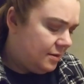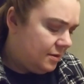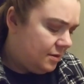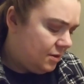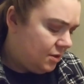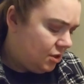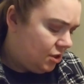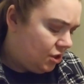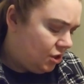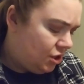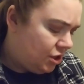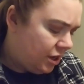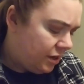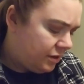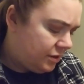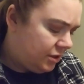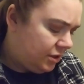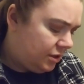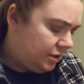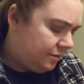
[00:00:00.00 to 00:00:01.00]

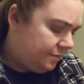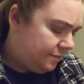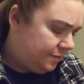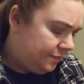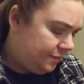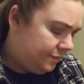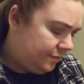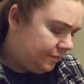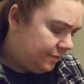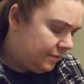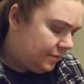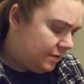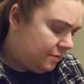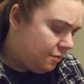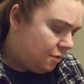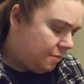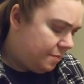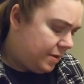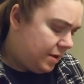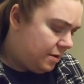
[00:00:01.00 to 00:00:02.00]
Shucks.
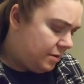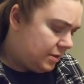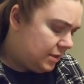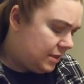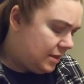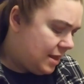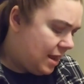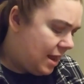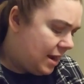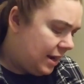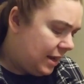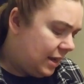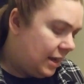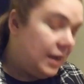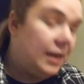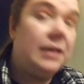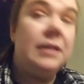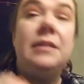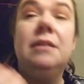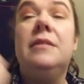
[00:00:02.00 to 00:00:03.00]
Won't be using that
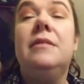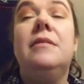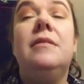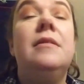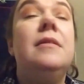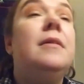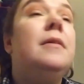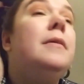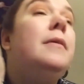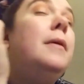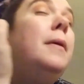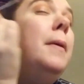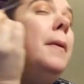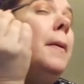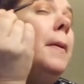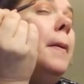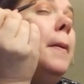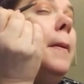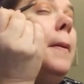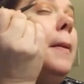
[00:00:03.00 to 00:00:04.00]
again.
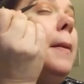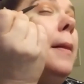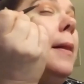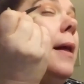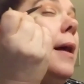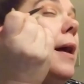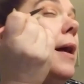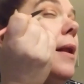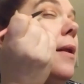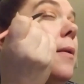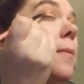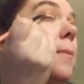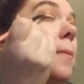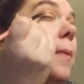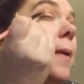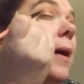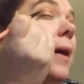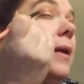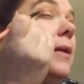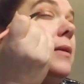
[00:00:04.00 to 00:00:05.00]
But
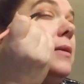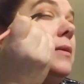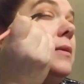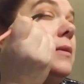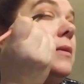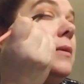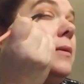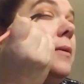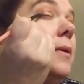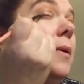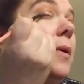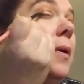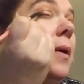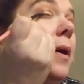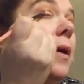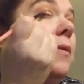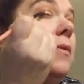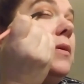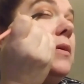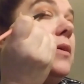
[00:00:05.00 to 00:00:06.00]

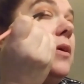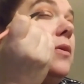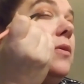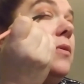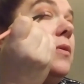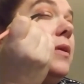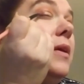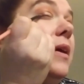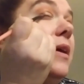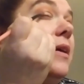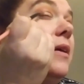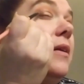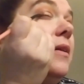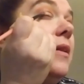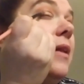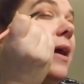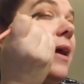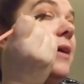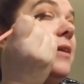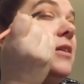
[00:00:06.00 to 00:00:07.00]
it was only
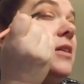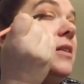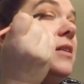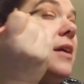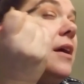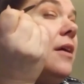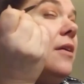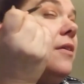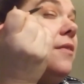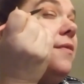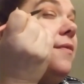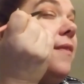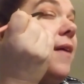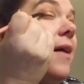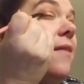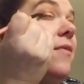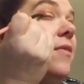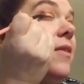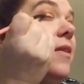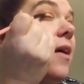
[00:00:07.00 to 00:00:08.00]
like just under
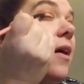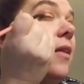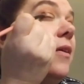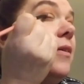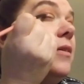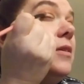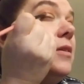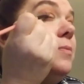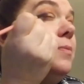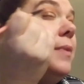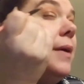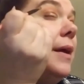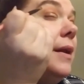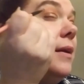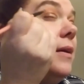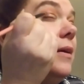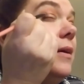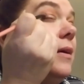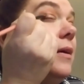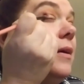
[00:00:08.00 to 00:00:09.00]
$5, but
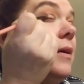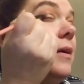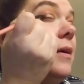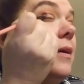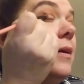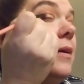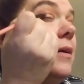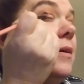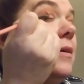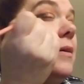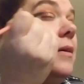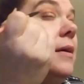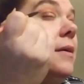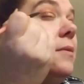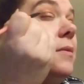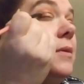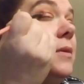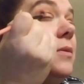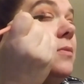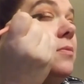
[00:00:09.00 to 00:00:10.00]

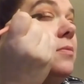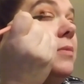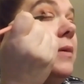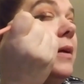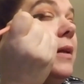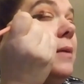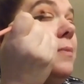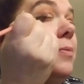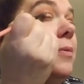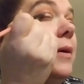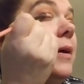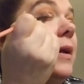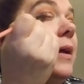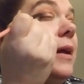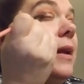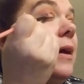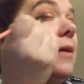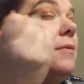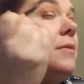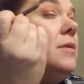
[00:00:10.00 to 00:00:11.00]
it was really pretty,
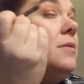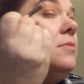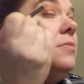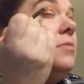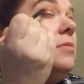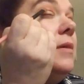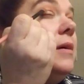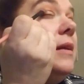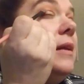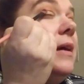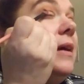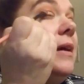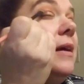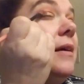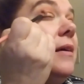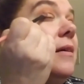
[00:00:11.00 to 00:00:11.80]
and I was really